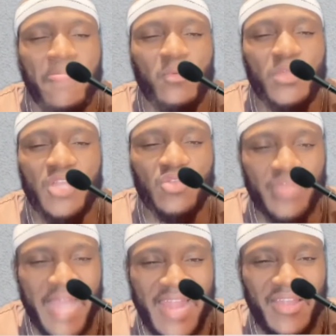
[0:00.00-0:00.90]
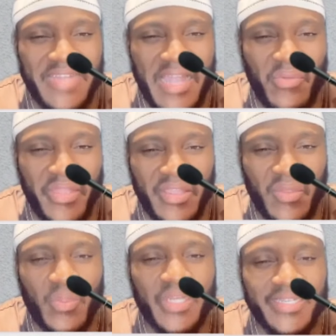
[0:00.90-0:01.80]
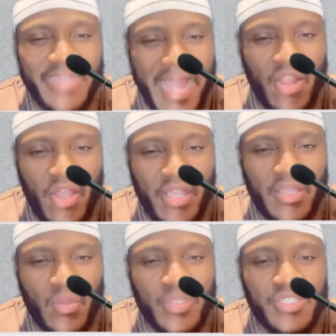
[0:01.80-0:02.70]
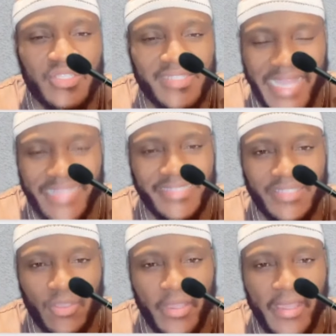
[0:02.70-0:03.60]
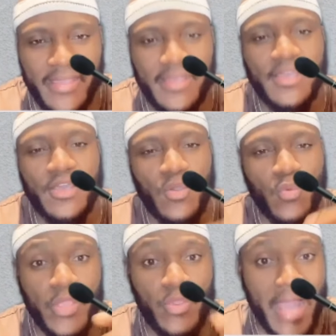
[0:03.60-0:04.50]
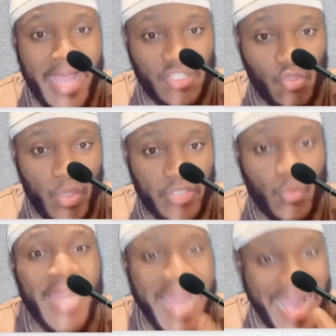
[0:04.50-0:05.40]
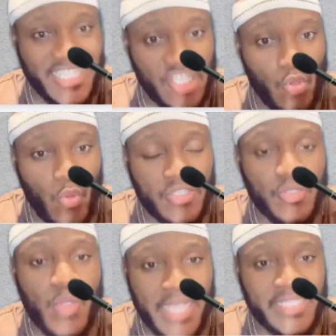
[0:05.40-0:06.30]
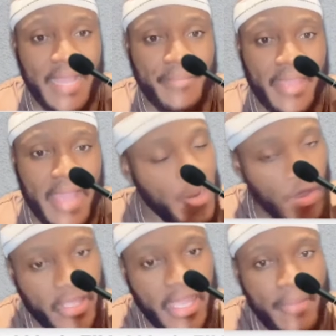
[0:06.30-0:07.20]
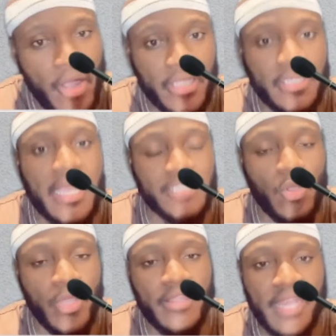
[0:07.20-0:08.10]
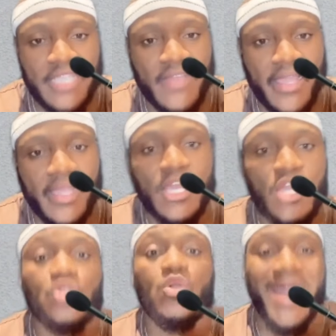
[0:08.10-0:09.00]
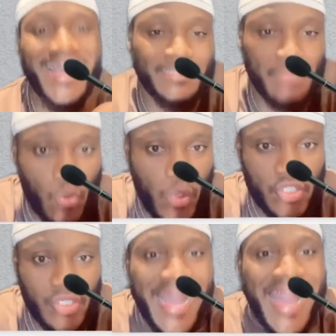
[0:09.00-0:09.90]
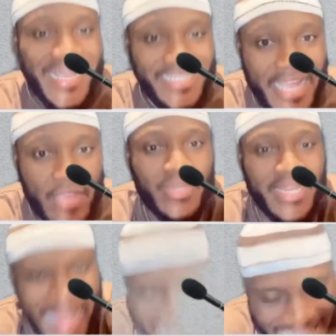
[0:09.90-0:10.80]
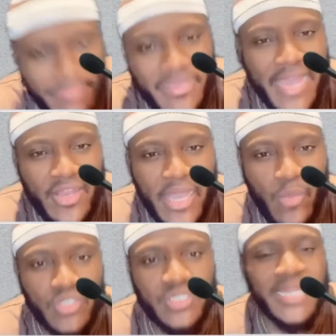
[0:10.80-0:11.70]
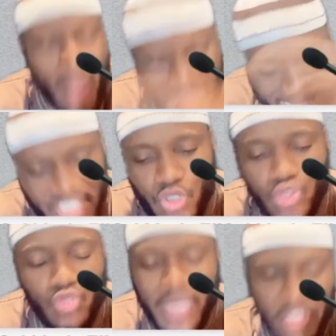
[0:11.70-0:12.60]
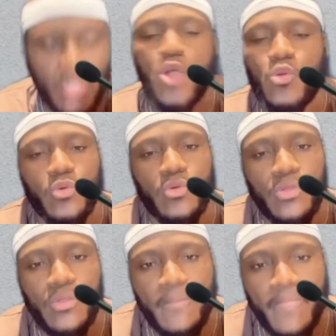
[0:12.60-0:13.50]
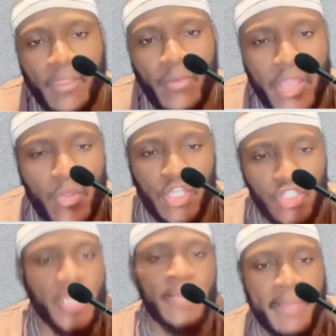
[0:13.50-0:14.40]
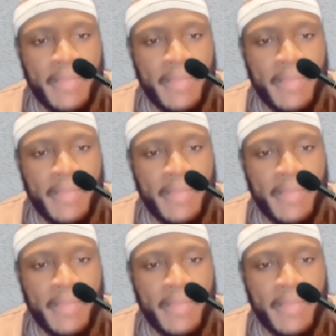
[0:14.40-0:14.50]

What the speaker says: We don't do dialogue that way. We dialogue with sense, okay? When you ask questions, when I ask you question, you answer me. I don't care about it. I say, okay, that's fine. You ask me question, I answer you. Then ask me another question, then I'll ask you too. Let's go. Why you want to talk about